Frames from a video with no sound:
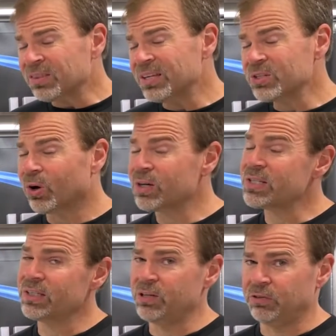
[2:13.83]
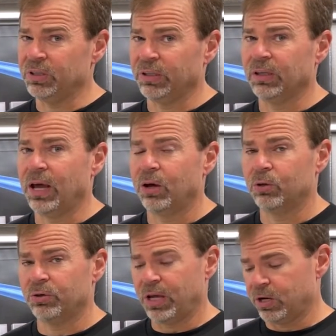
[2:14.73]
These are significantly
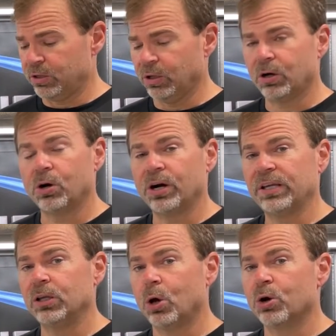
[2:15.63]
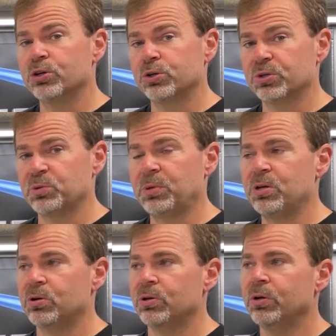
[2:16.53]
louder. They are a larger
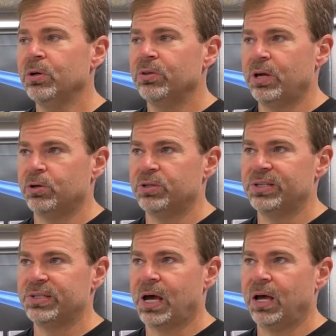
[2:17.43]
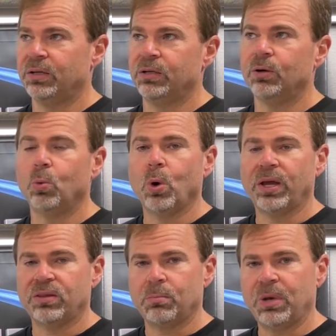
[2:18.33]
speaker. They are designed in a
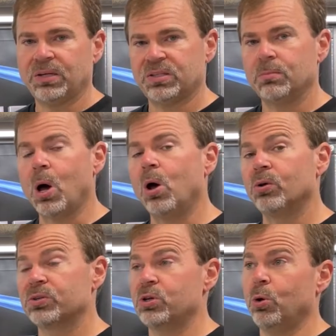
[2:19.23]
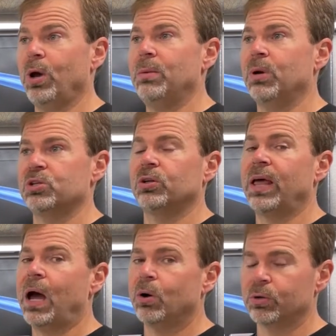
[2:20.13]
way that makes them also a much
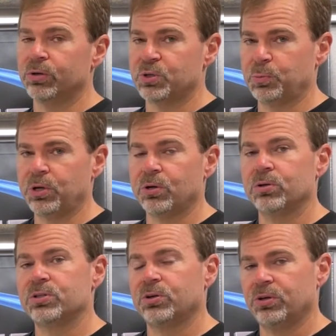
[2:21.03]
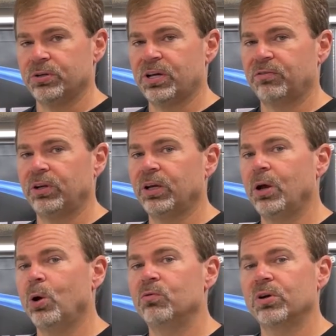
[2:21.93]
louder speaker, so they're definitely
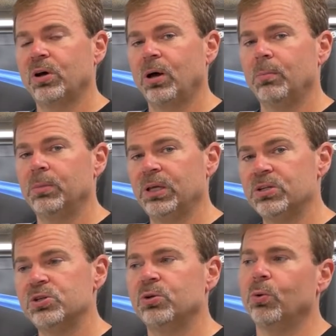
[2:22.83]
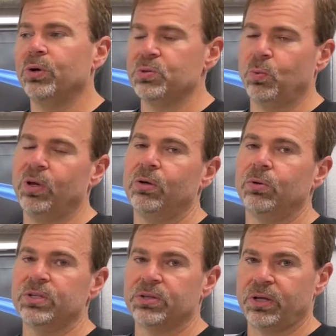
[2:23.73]
going to overcome engine noise, wind
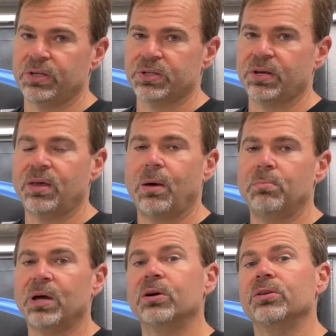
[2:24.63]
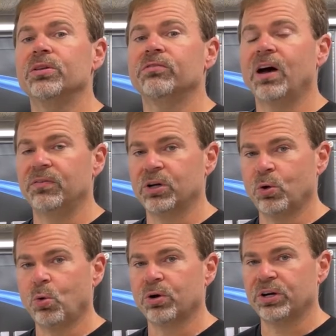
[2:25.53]
noise, and things like that better than the
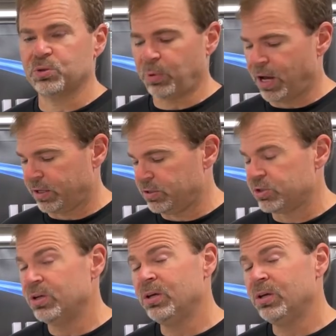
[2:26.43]
5.25-inch package,